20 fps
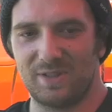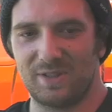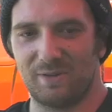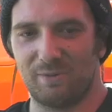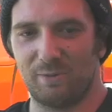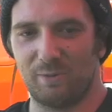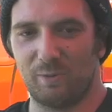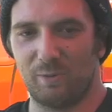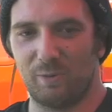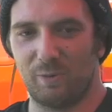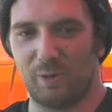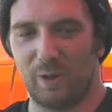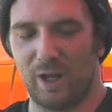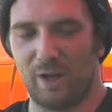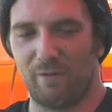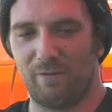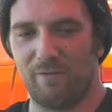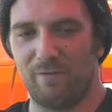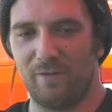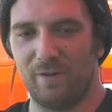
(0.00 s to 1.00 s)
So when
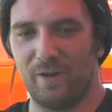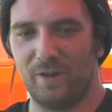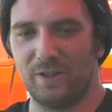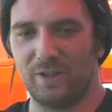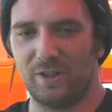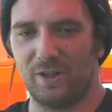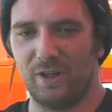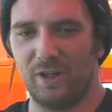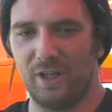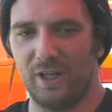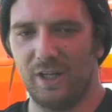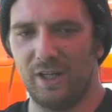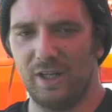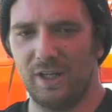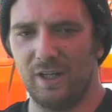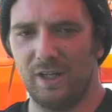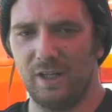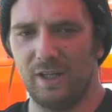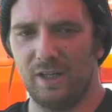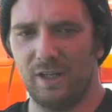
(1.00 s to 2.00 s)
I first got
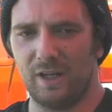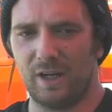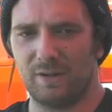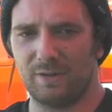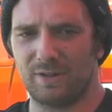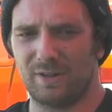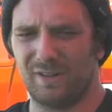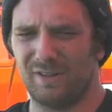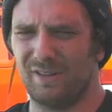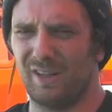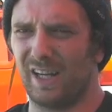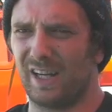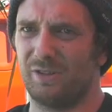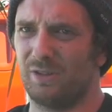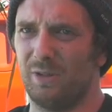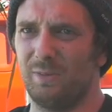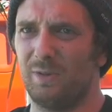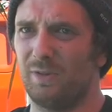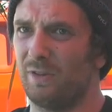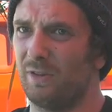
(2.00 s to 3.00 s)
here, I was on like
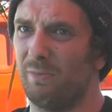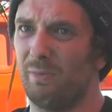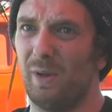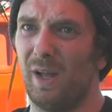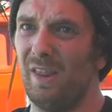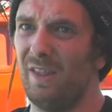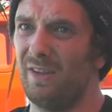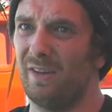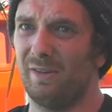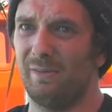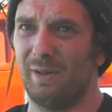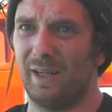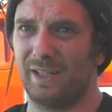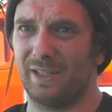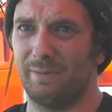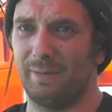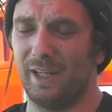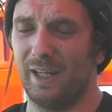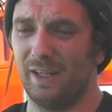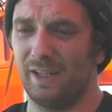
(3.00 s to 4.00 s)
trips for a month back
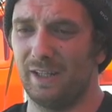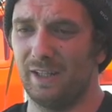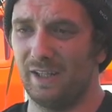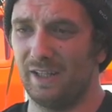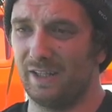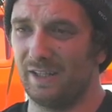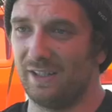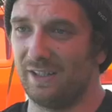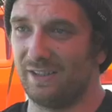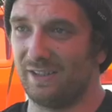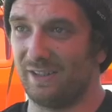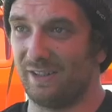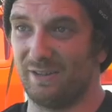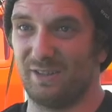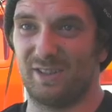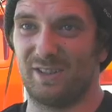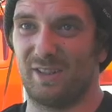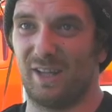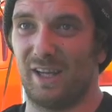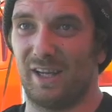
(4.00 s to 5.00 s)
to back. So I was
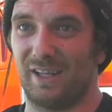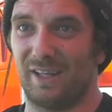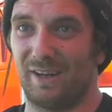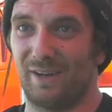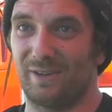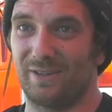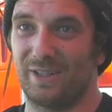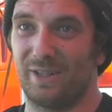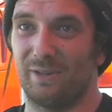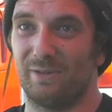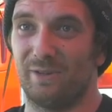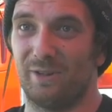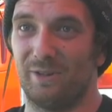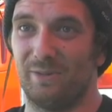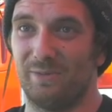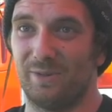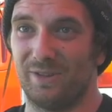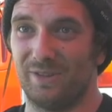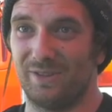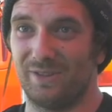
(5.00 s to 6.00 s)
just like hotel
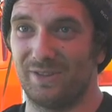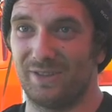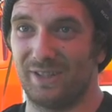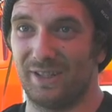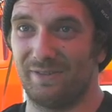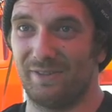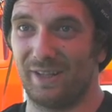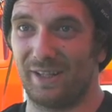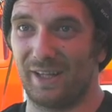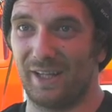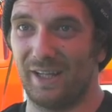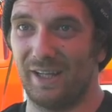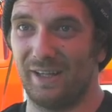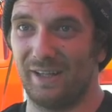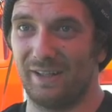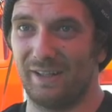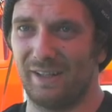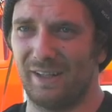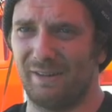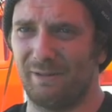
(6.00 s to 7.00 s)
rooms and stuff like that. I
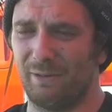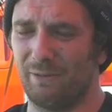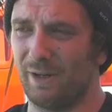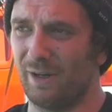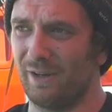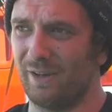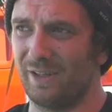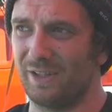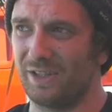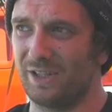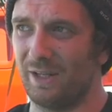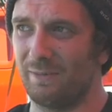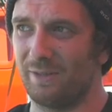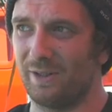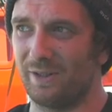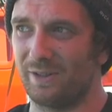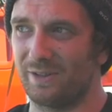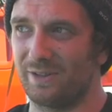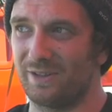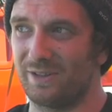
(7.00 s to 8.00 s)
think we went on the
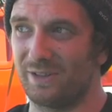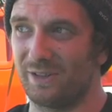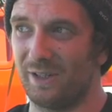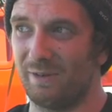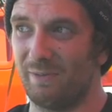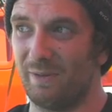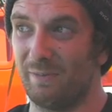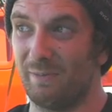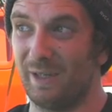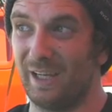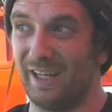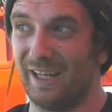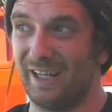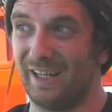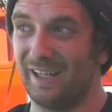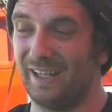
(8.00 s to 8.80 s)
Shepdog Strip at the beginning.